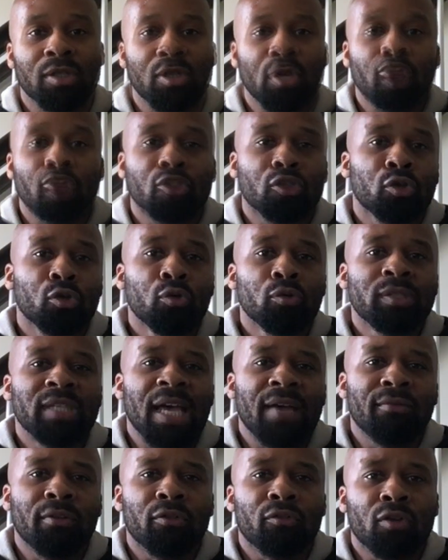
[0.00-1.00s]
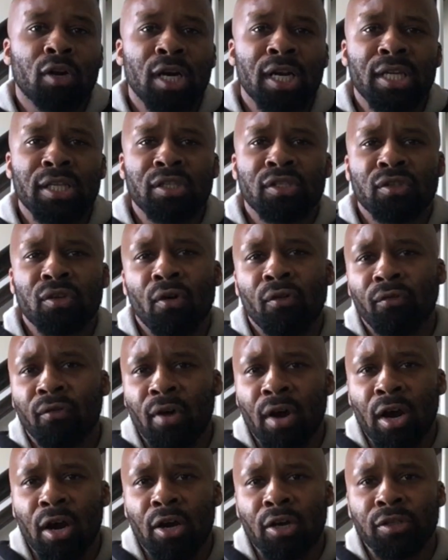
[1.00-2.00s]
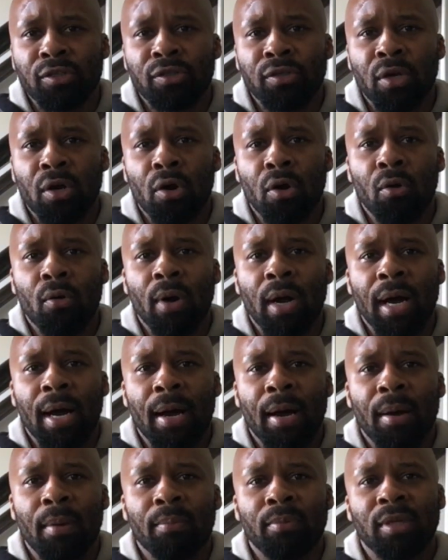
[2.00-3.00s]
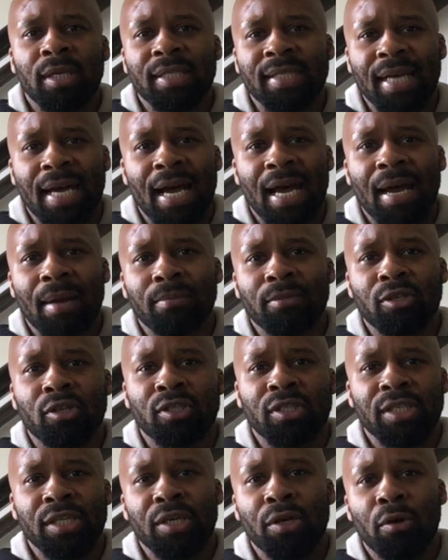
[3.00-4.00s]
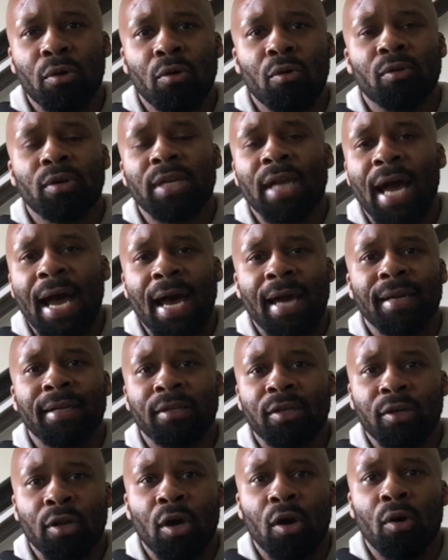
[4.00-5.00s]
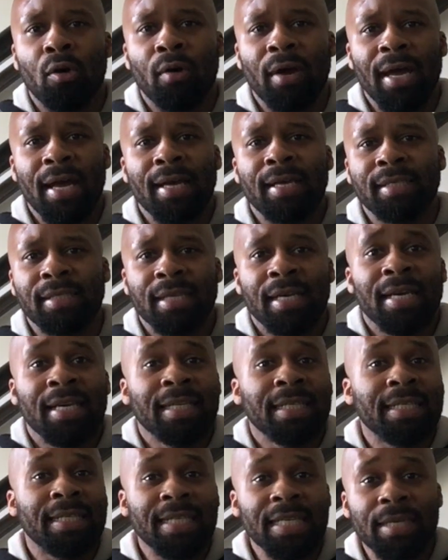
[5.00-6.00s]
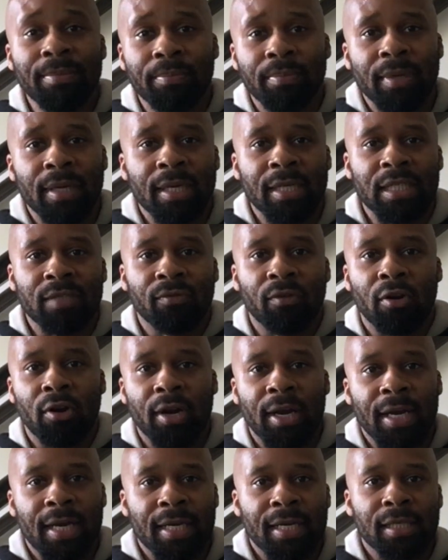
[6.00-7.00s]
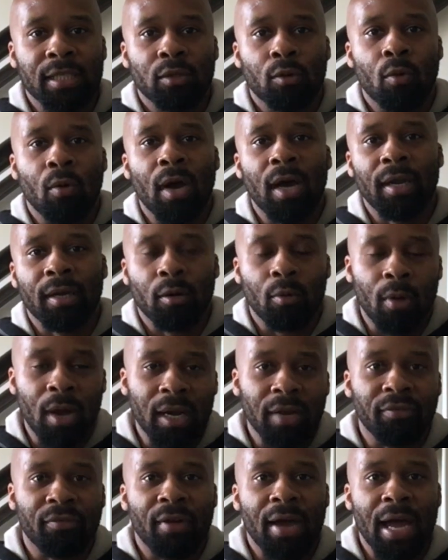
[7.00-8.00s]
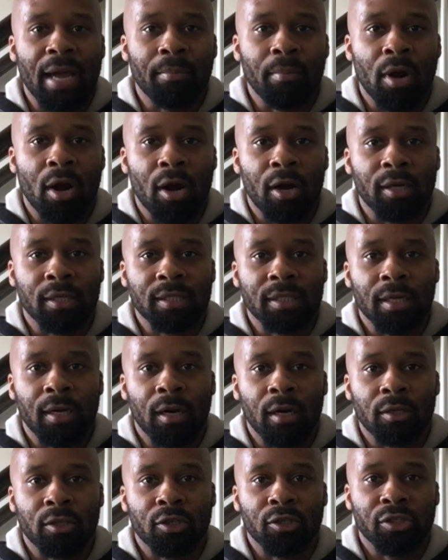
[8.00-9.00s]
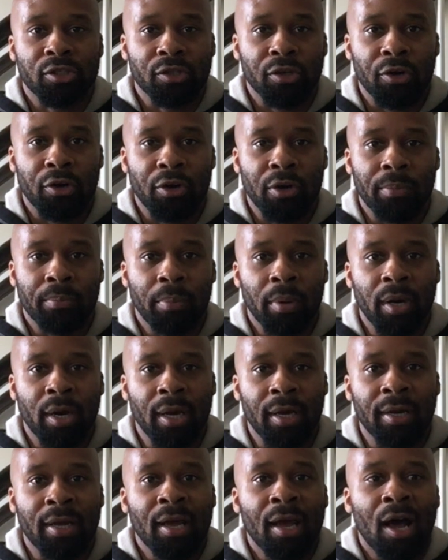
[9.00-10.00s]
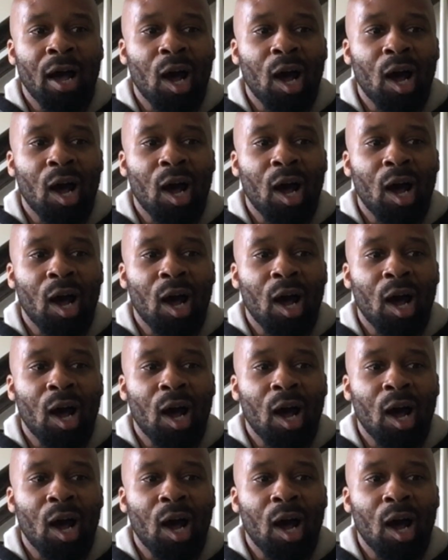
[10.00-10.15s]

So all the schools haven't run so far, so the times are still not as deep as far as qualifying marks are concerned, but